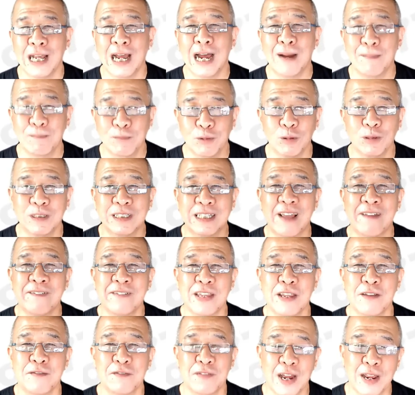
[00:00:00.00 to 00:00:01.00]
up to
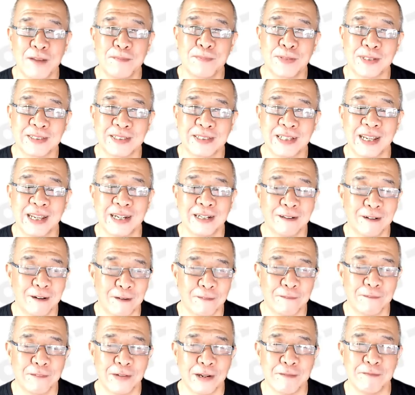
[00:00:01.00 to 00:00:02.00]
75%
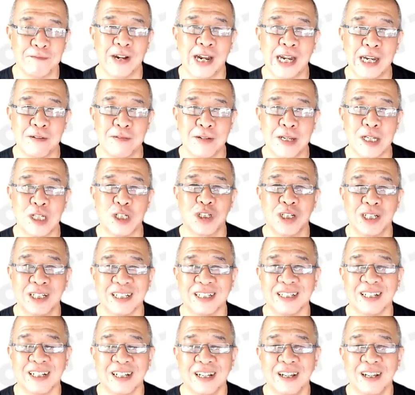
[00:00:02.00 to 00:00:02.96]
of the valuation